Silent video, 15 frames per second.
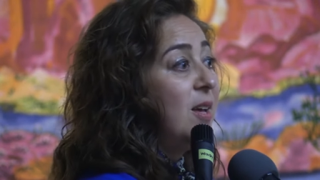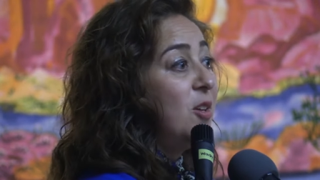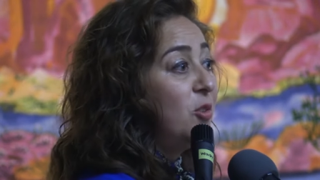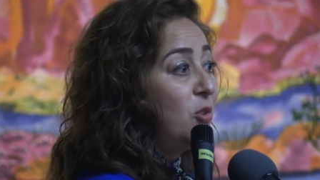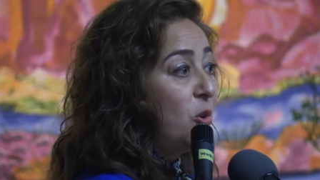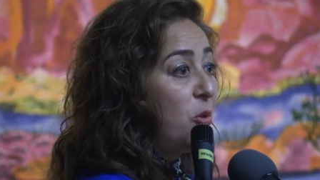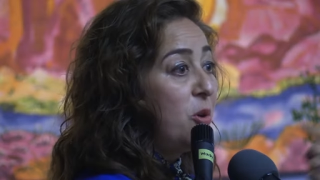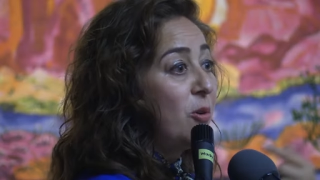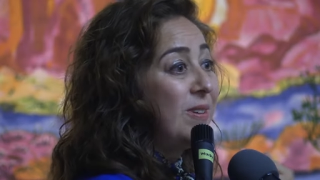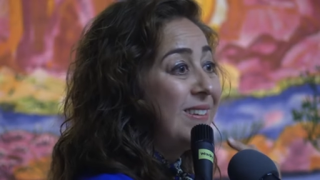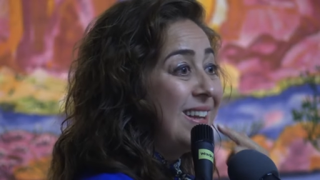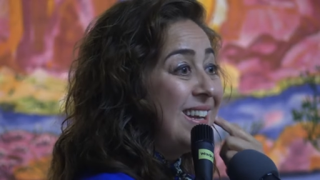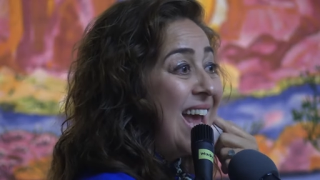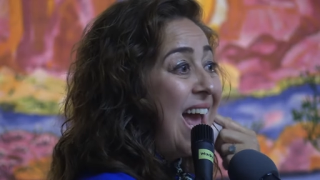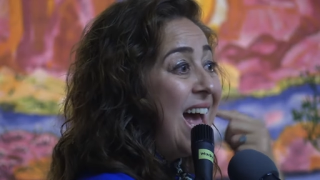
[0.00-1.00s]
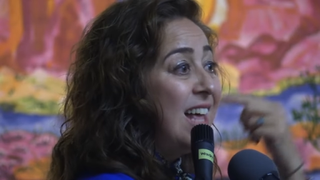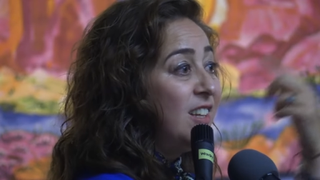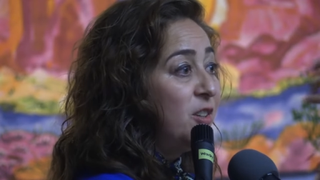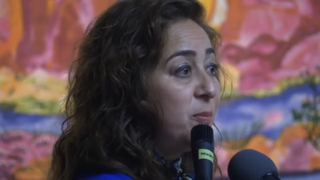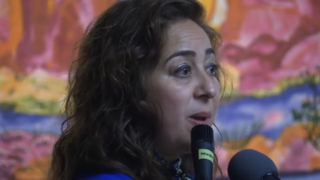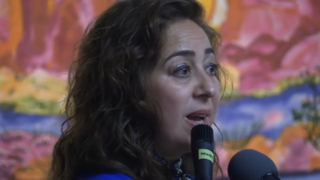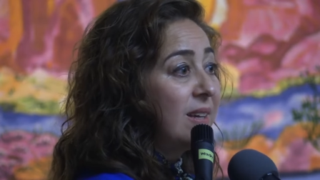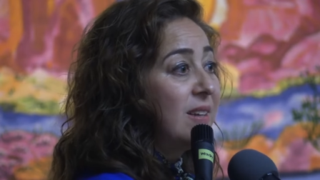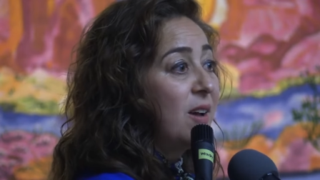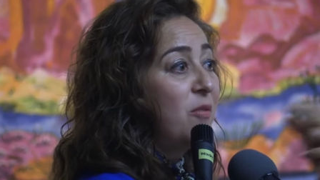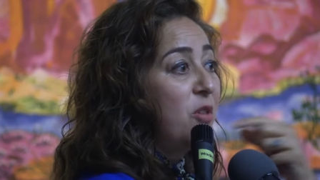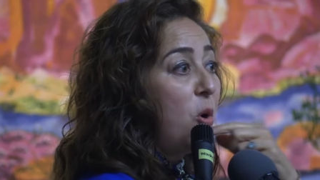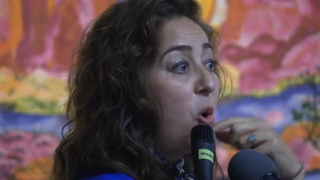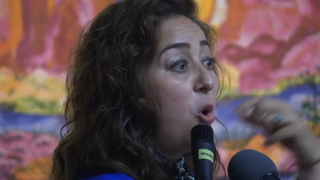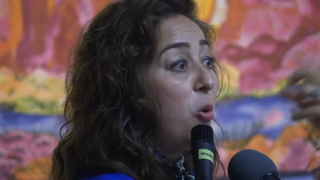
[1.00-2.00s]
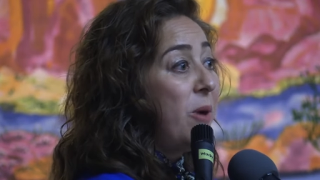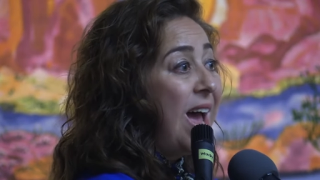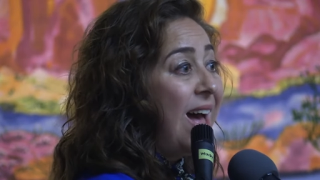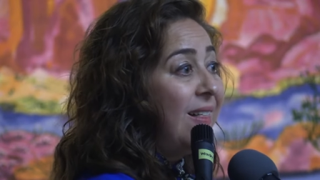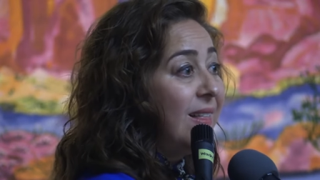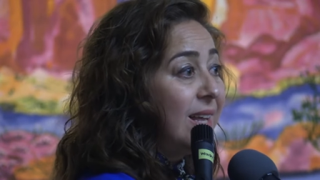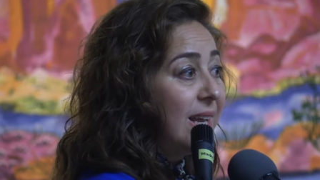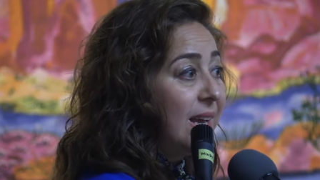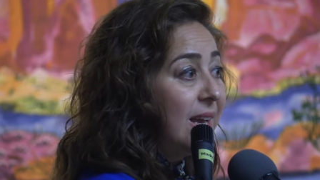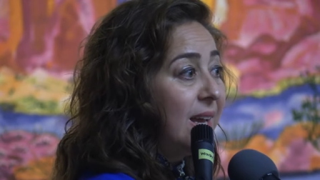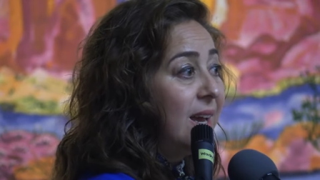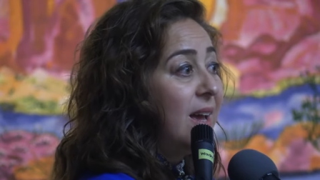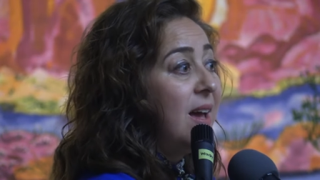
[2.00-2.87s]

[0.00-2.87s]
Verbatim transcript: So there is an aspect of the orality